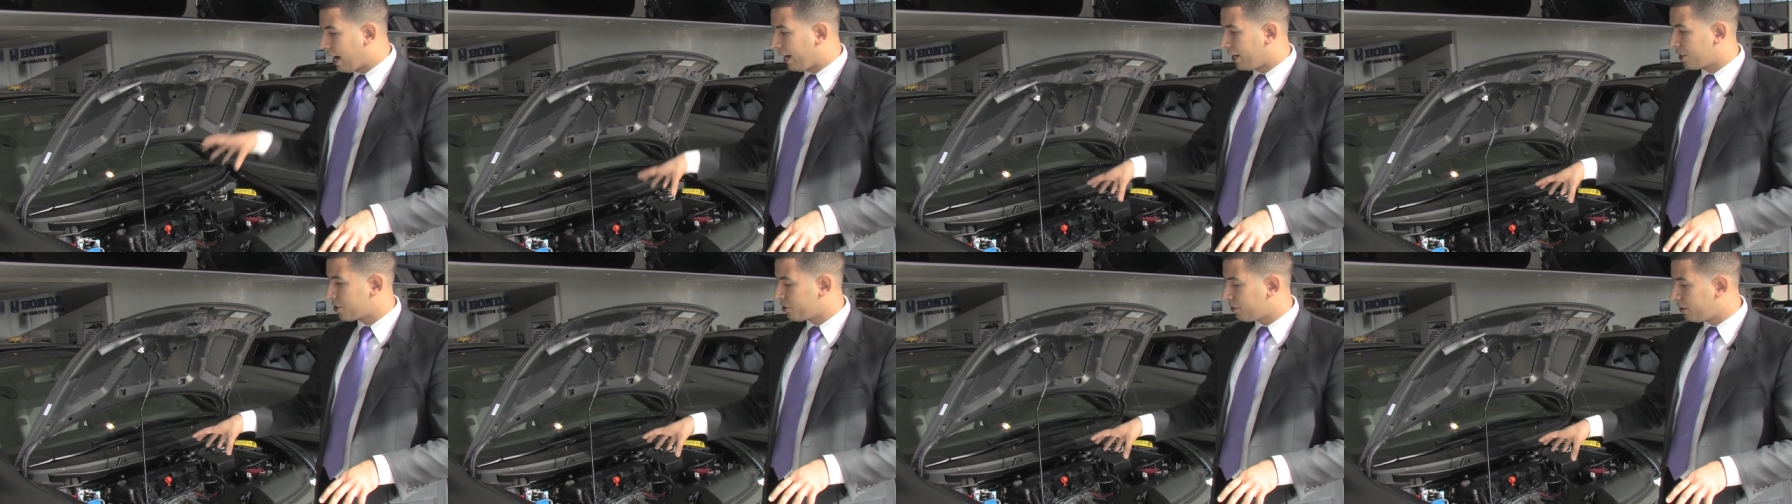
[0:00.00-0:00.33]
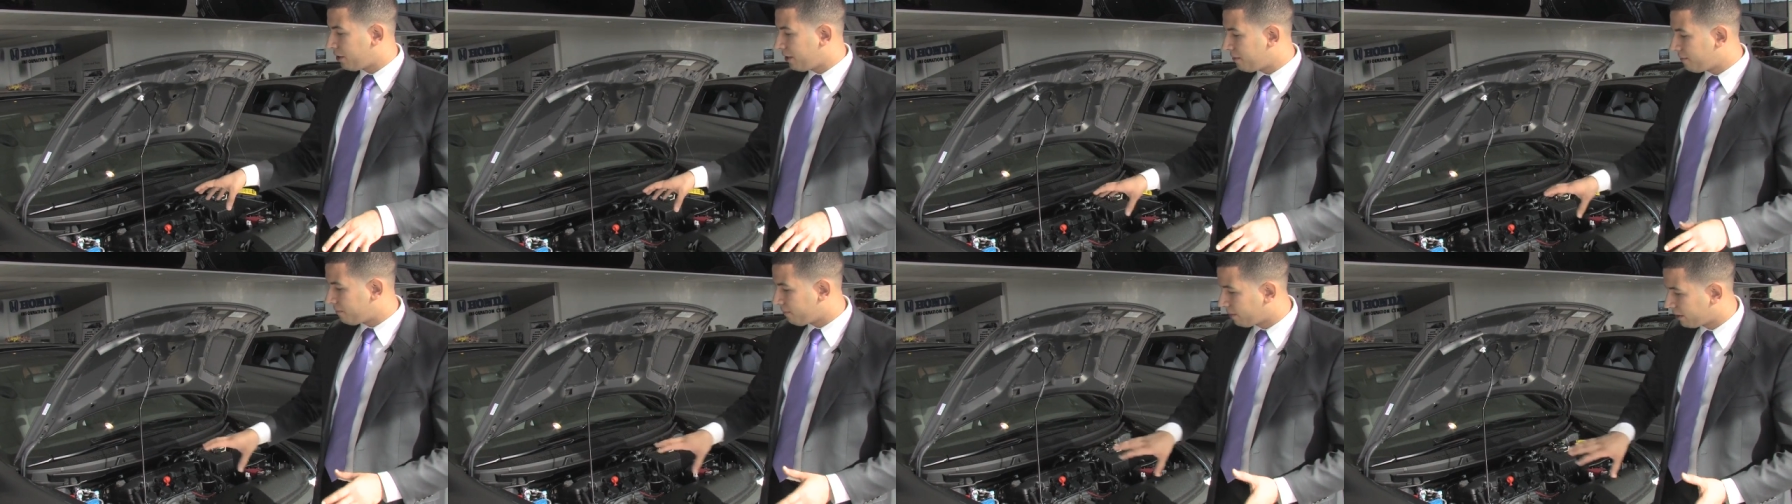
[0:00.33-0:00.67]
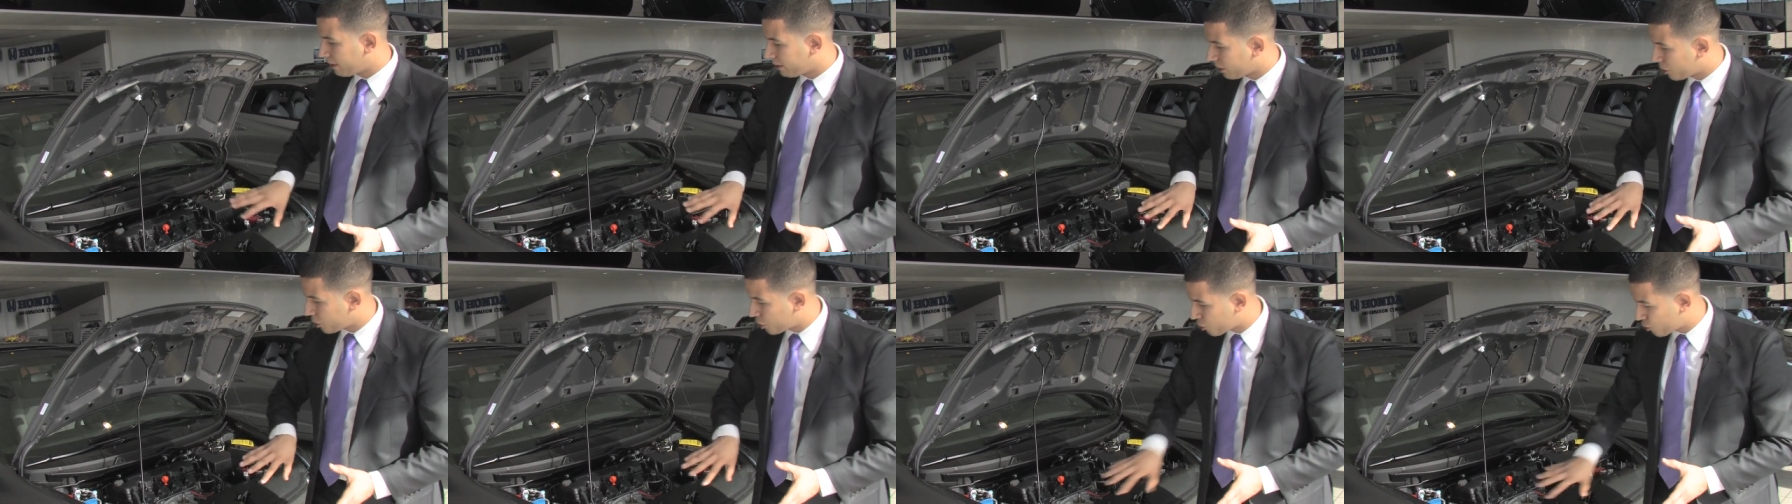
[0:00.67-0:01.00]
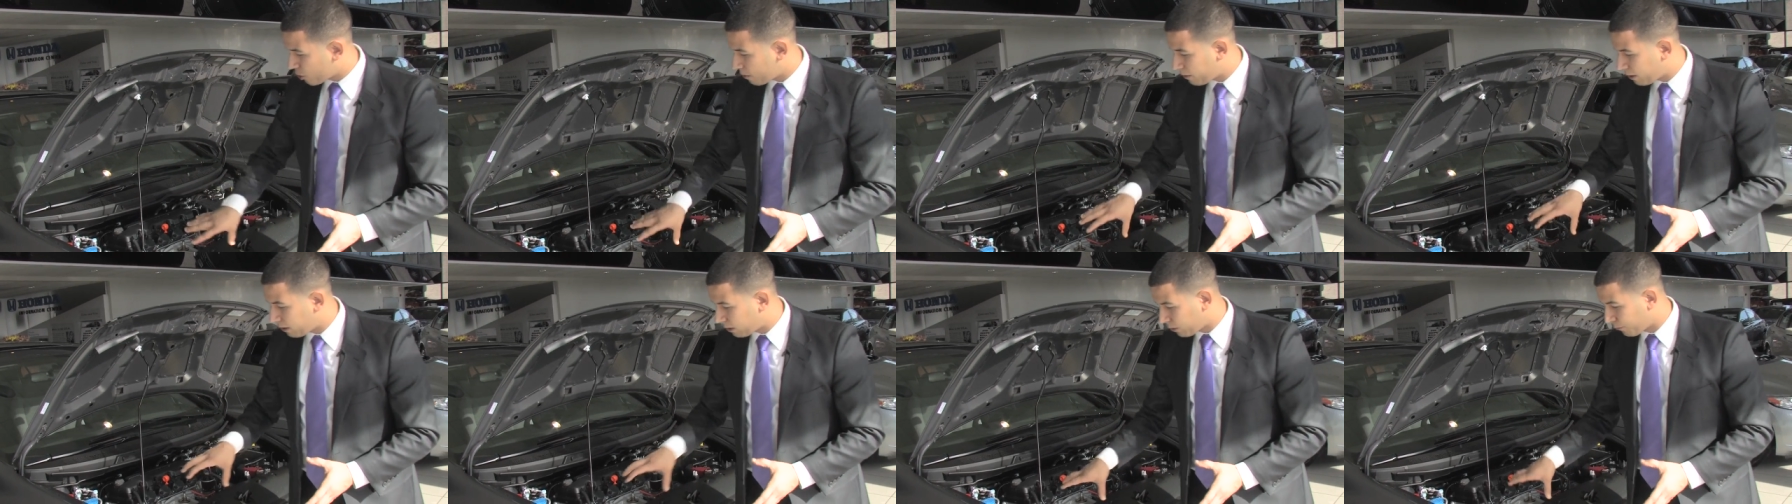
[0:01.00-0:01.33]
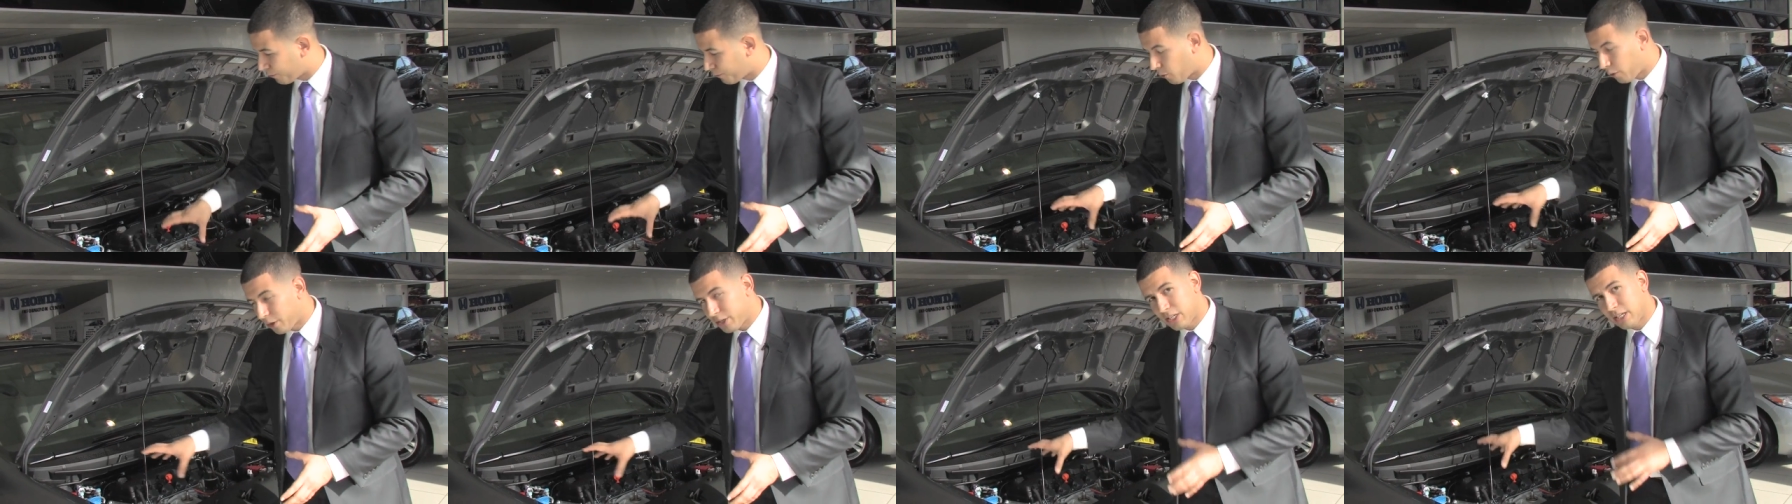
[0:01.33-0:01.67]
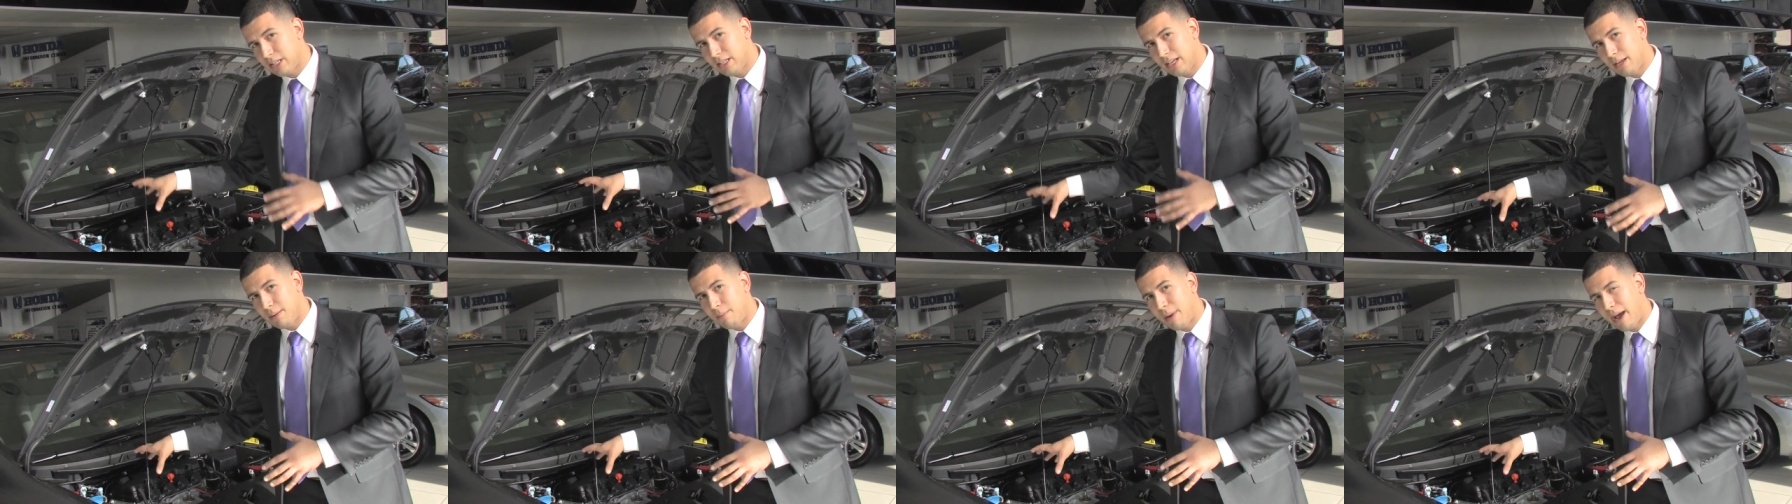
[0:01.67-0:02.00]
actually distribute the force
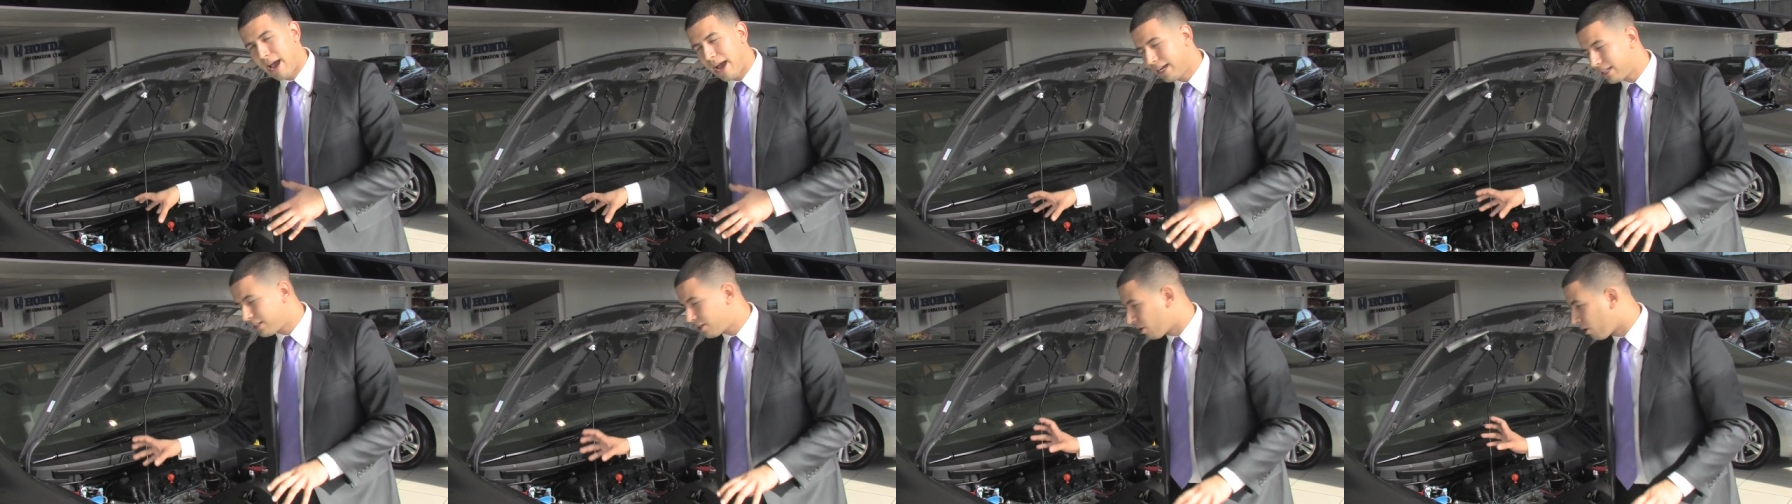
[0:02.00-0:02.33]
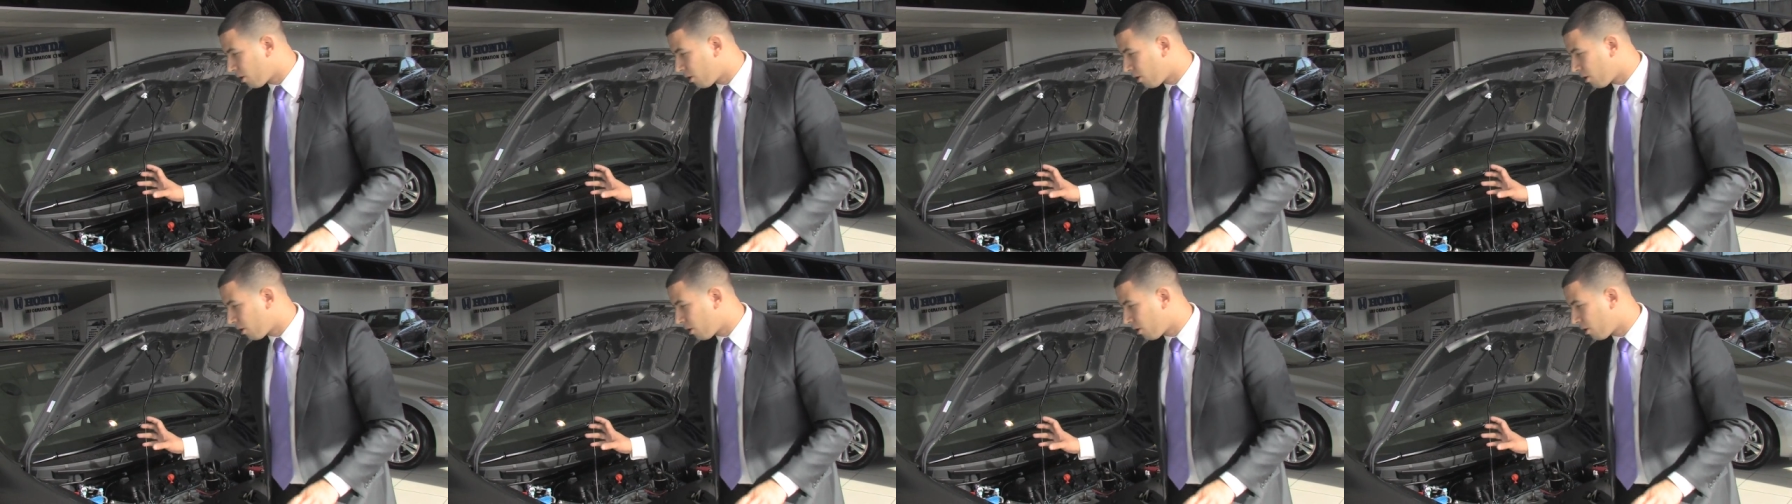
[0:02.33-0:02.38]
of the impact